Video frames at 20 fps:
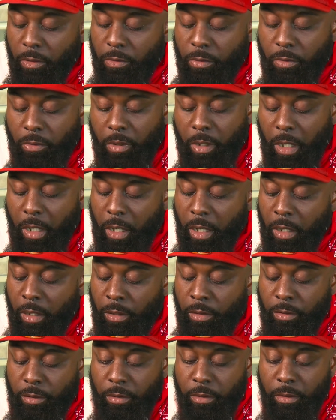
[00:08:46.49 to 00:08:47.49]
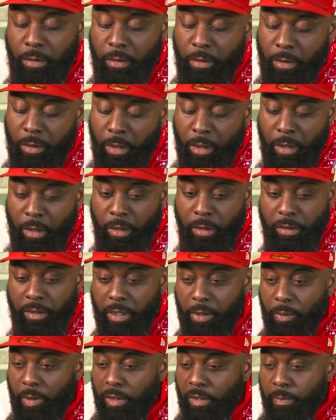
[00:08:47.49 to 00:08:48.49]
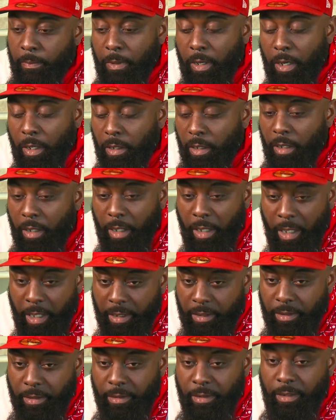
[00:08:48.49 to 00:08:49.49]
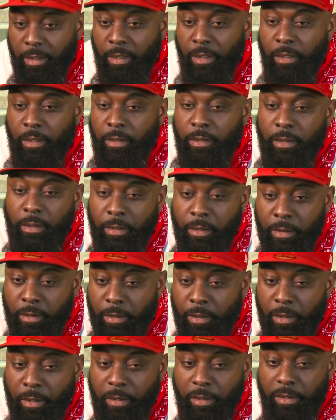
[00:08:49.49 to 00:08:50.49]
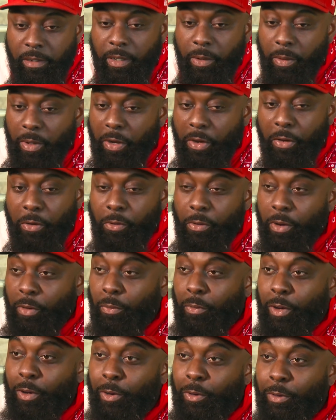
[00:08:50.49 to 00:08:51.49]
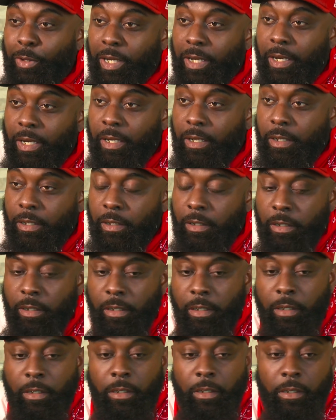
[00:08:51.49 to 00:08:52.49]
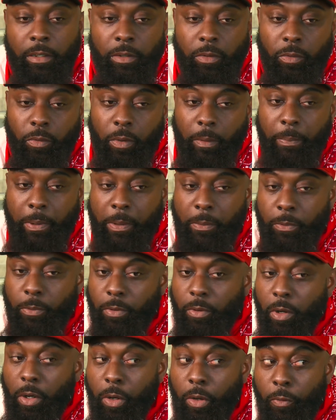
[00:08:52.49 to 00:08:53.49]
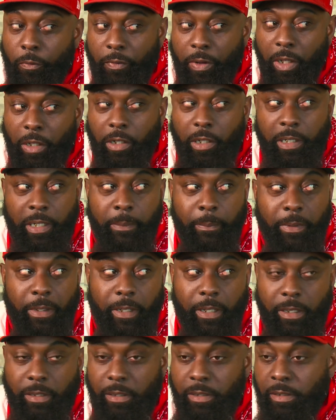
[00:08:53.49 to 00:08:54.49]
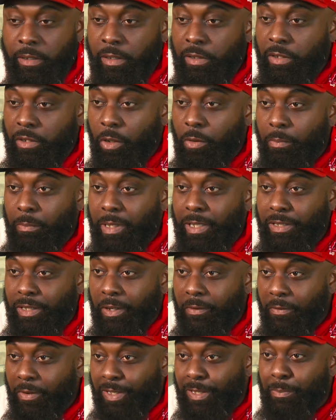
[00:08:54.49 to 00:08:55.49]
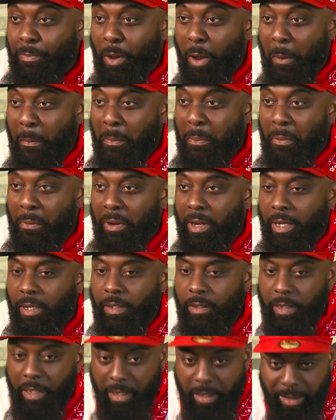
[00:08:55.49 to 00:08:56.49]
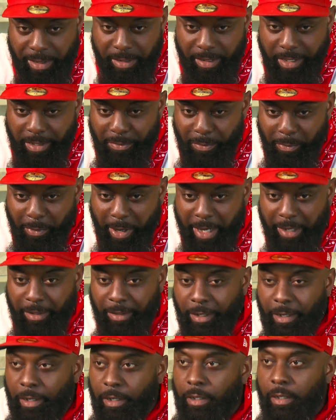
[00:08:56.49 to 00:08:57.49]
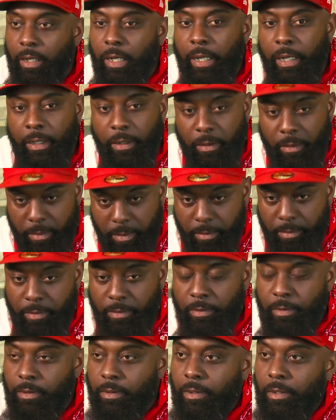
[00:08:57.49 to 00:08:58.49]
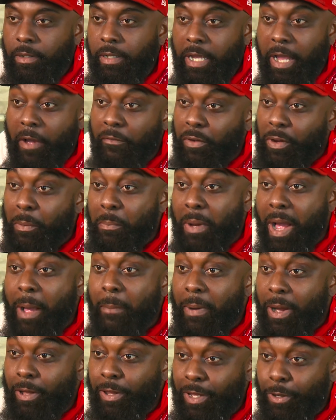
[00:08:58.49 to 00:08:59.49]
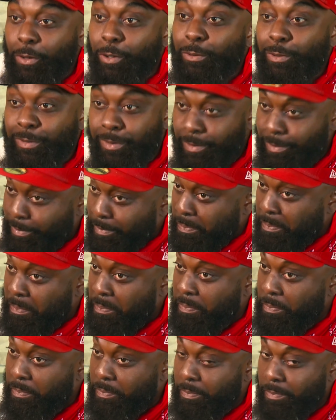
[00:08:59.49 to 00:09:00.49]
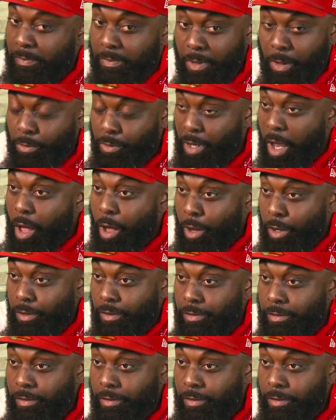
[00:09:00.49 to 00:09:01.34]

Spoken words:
through the laws, see what the small little glitches is, see where they're going wrong at, what people are overlooking because it's in so much of a small print that it's sitting right there and they have to abide by those laws.